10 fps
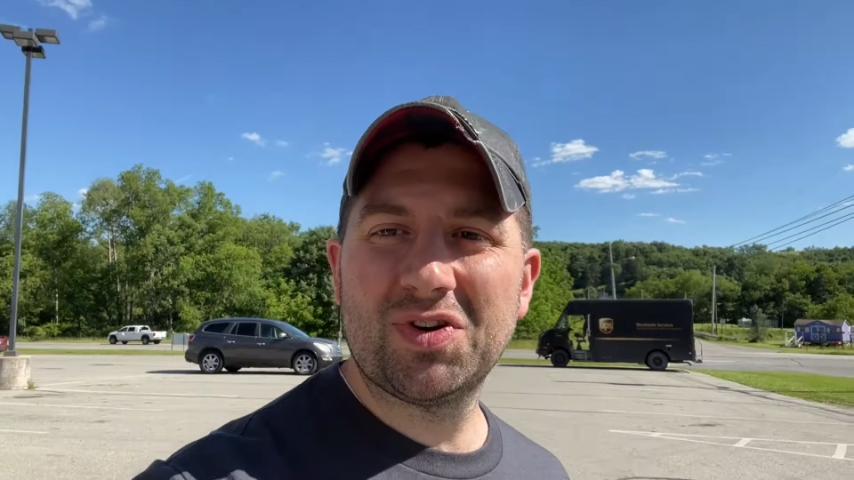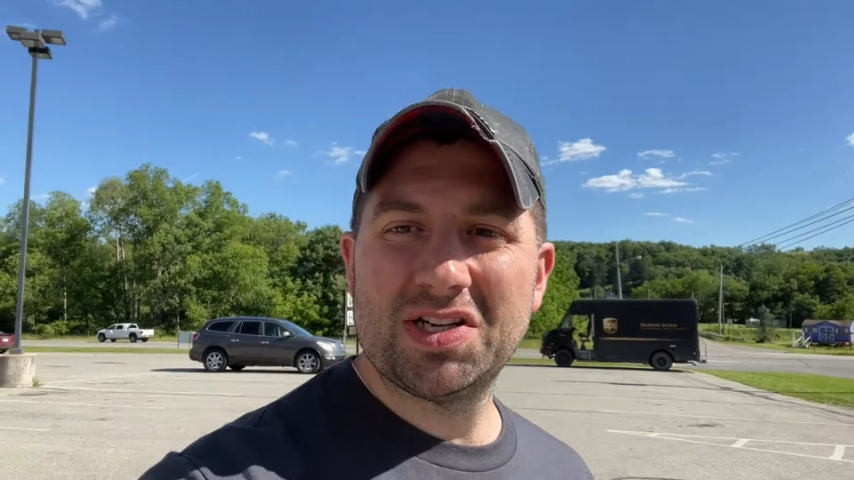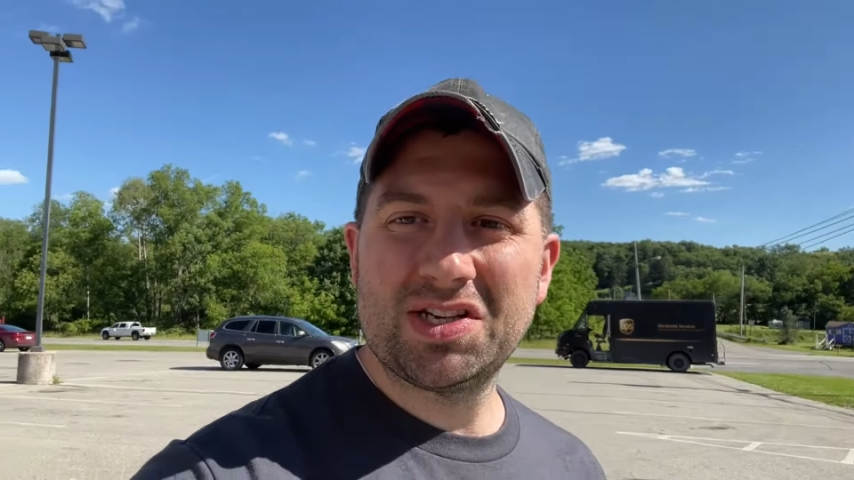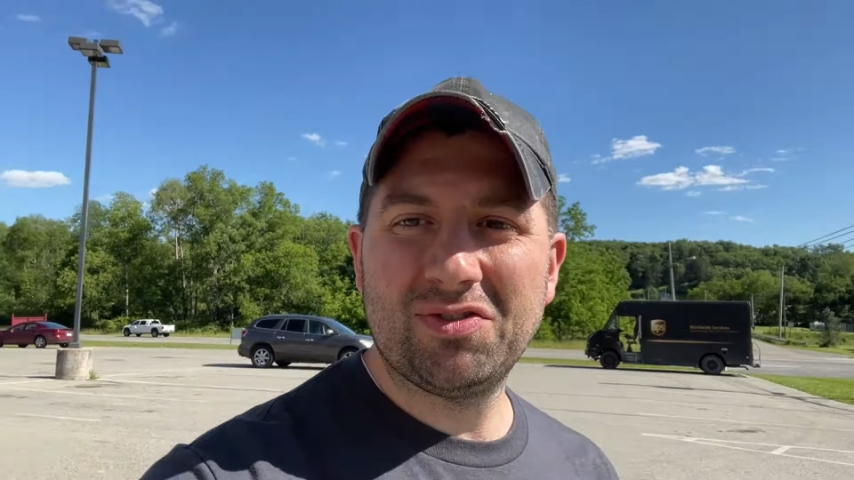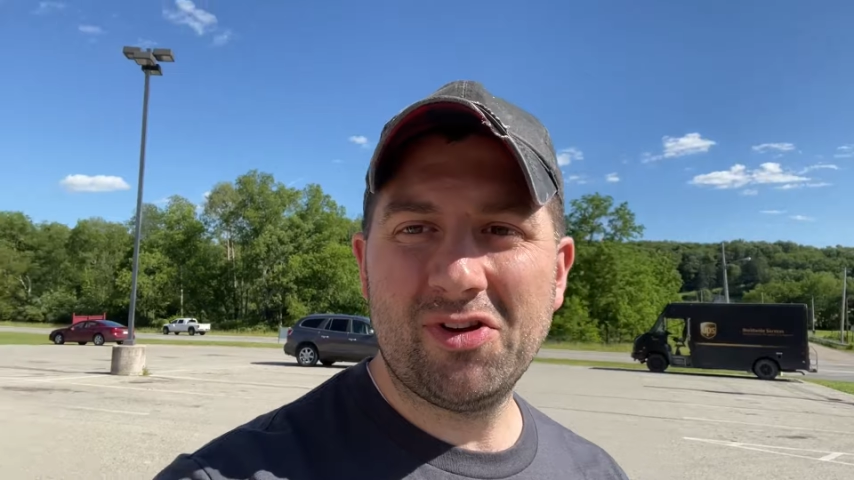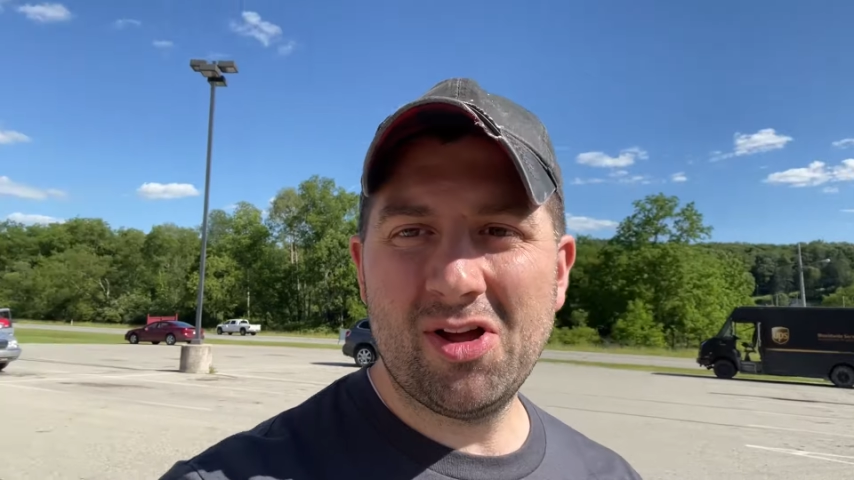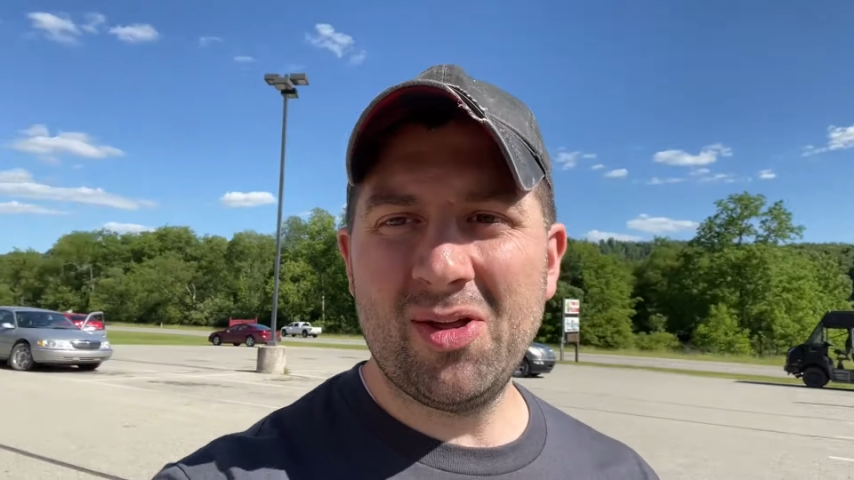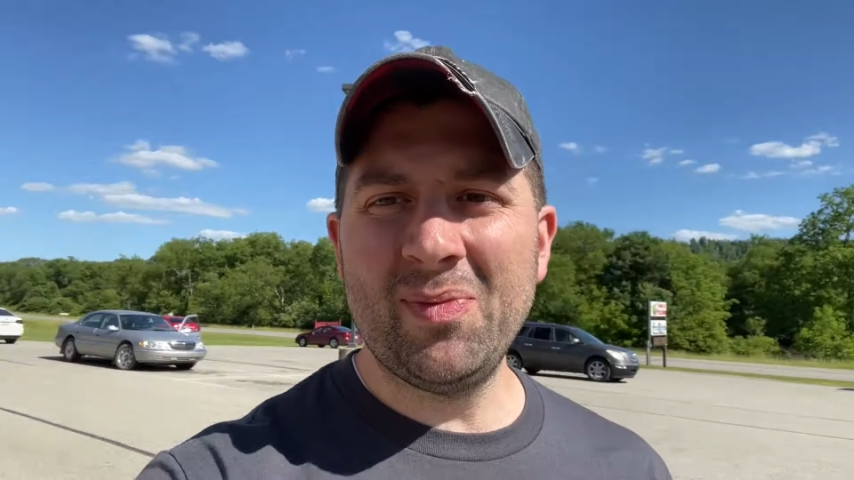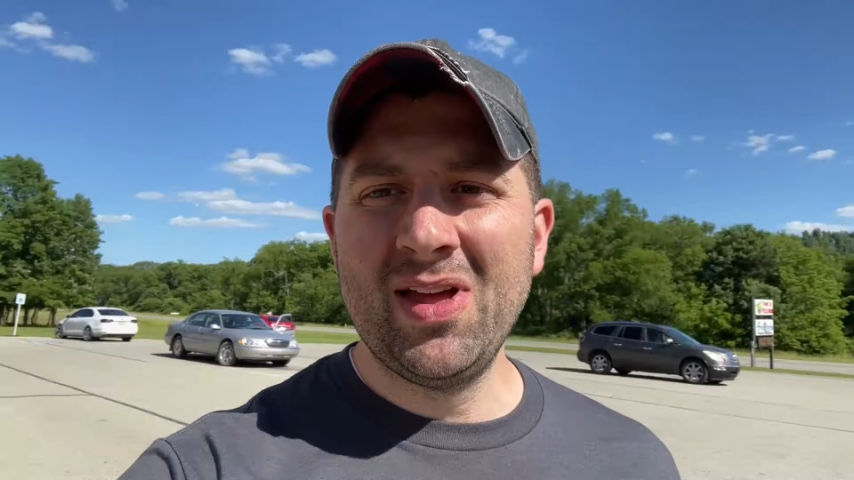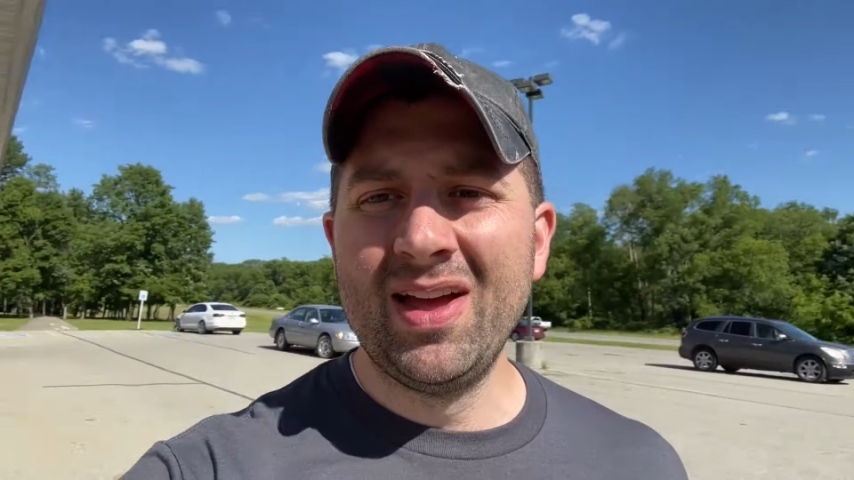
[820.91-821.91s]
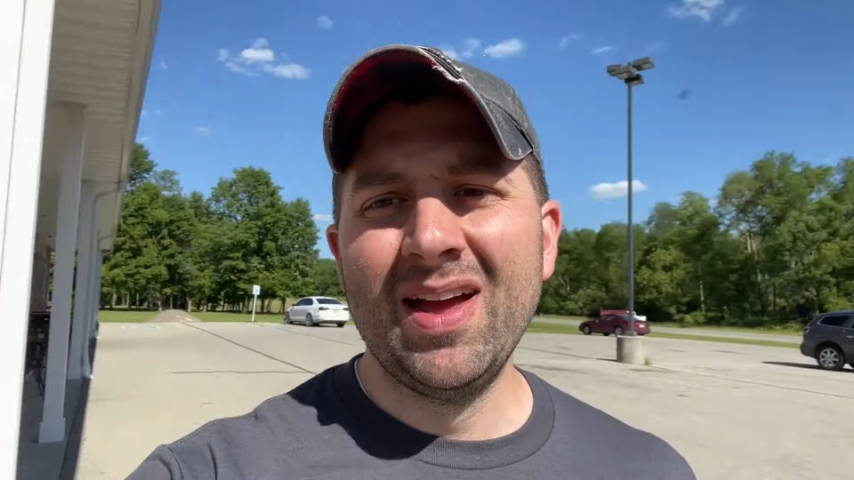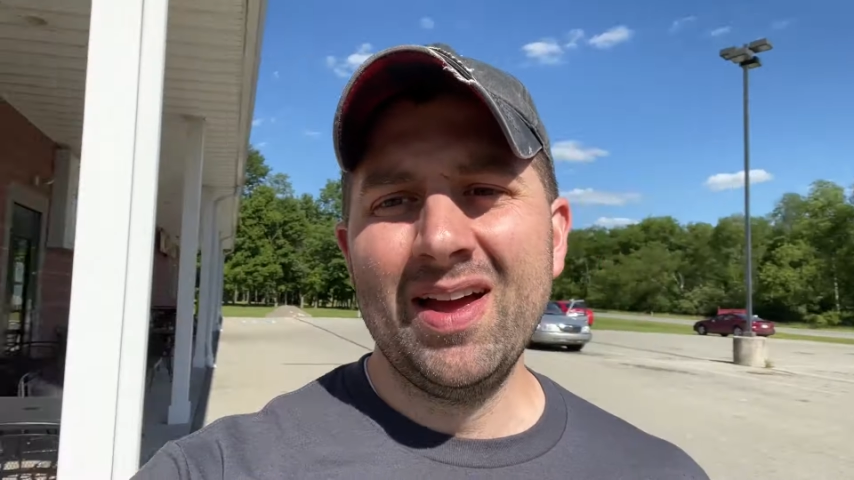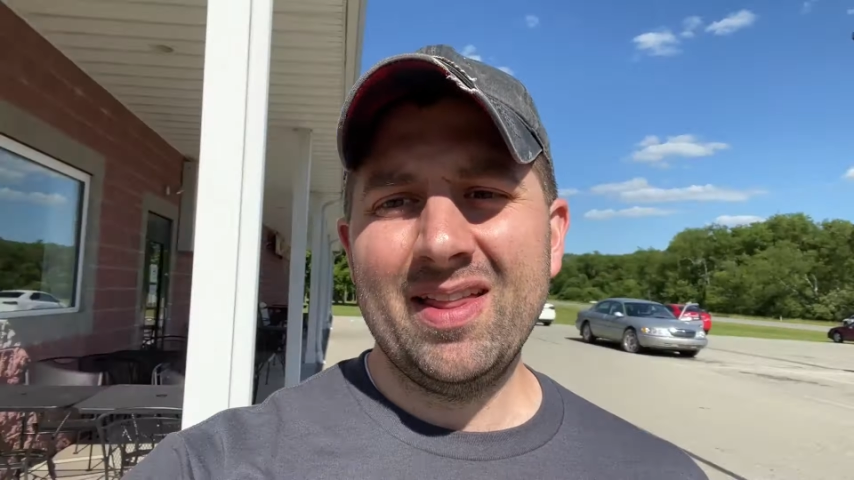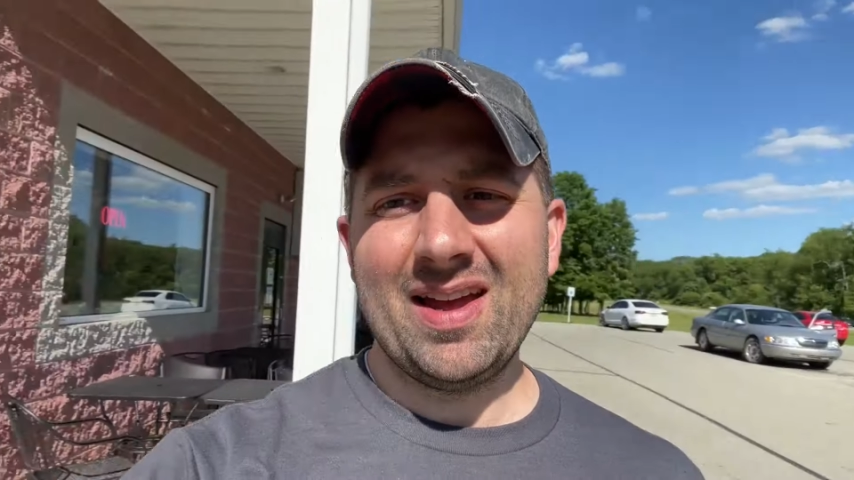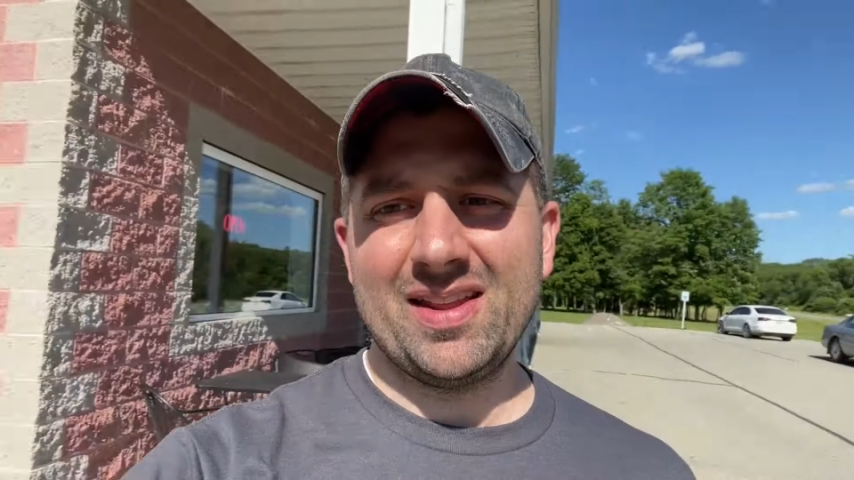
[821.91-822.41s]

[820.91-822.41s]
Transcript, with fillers: for us to film. They